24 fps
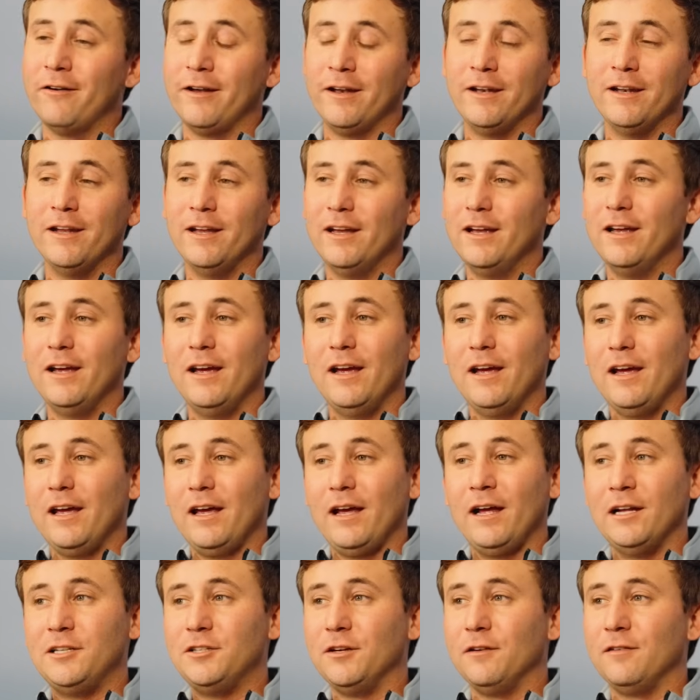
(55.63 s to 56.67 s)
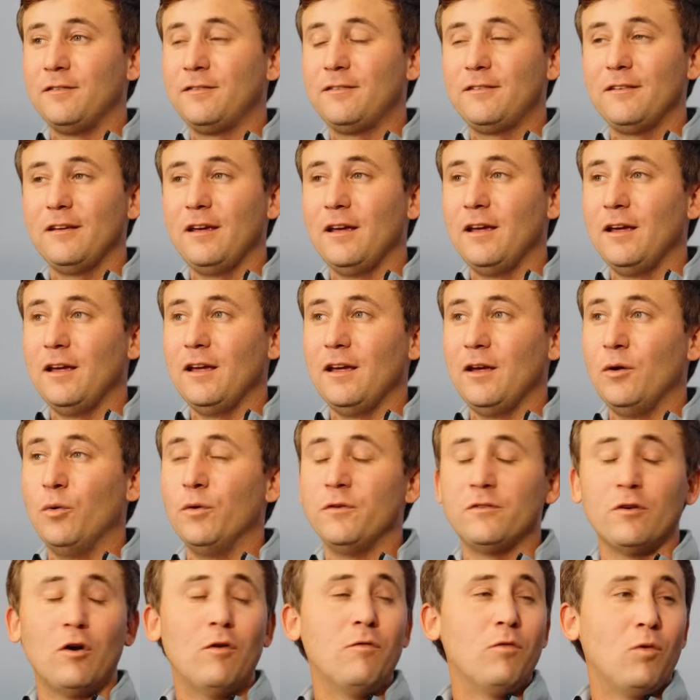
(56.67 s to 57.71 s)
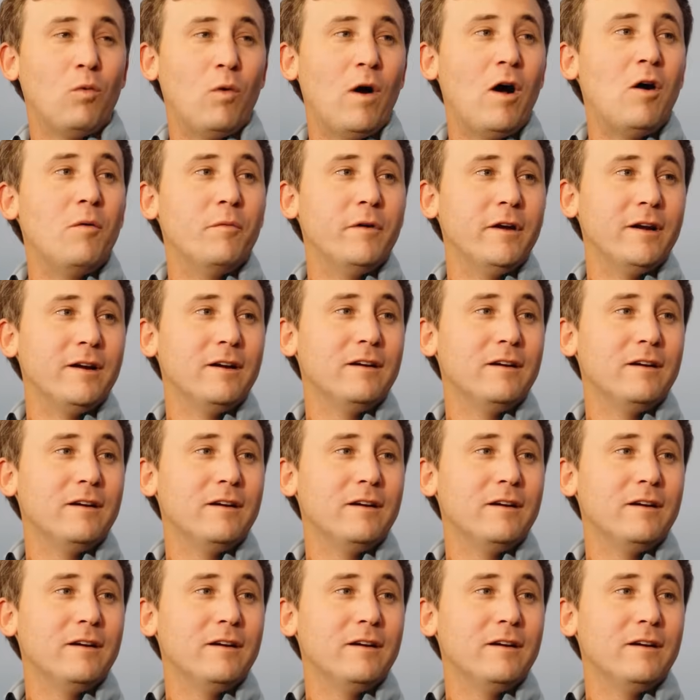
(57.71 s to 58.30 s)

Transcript: And it just it, it was overwhelming.